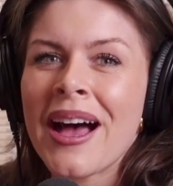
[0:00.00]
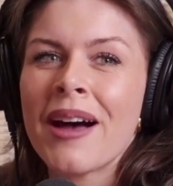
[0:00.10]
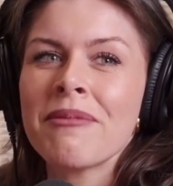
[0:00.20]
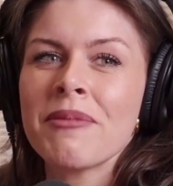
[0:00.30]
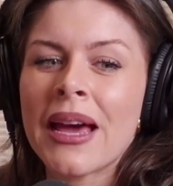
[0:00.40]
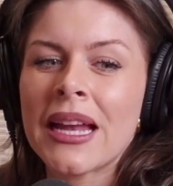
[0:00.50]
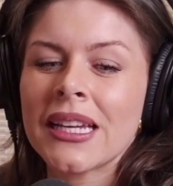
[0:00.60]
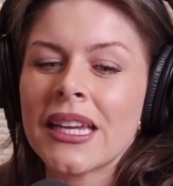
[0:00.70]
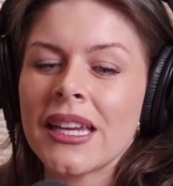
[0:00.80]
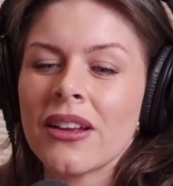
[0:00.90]
But
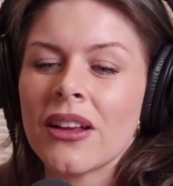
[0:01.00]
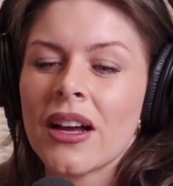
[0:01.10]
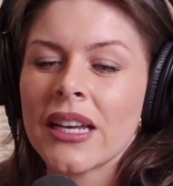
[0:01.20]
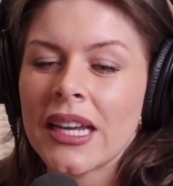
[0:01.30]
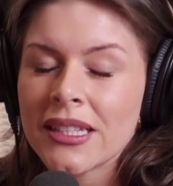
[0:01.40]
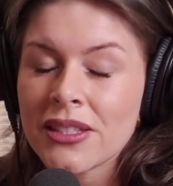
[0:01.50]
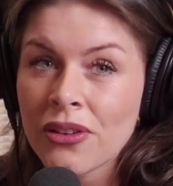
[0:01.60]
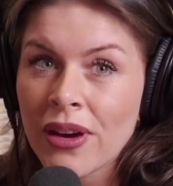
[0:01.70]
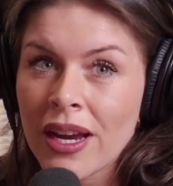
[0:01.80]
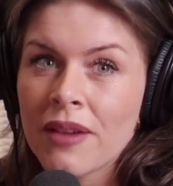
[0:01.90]
Madeline Kiel on Instagram,